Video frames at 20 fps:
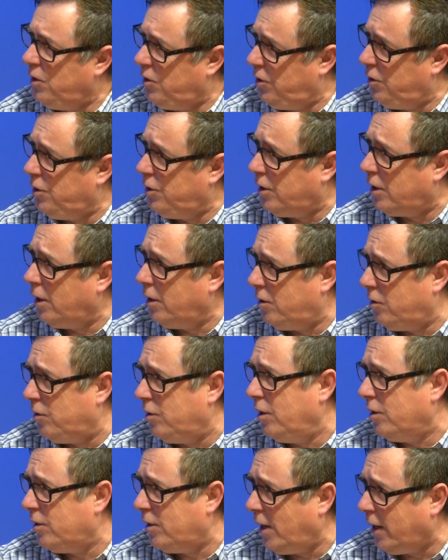
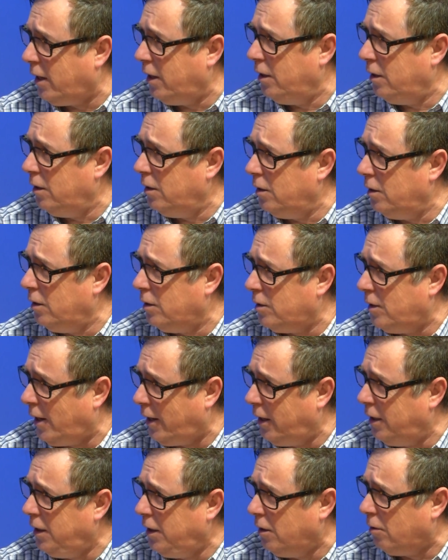the
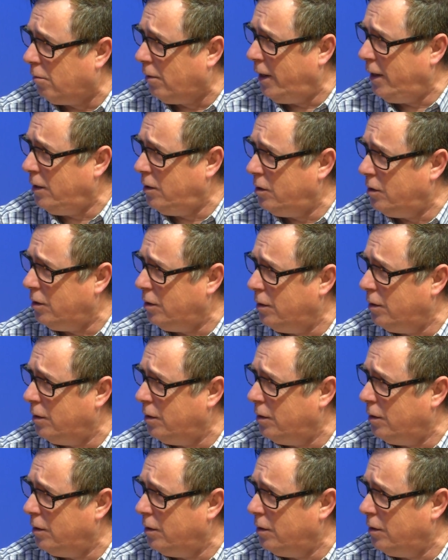second year, right?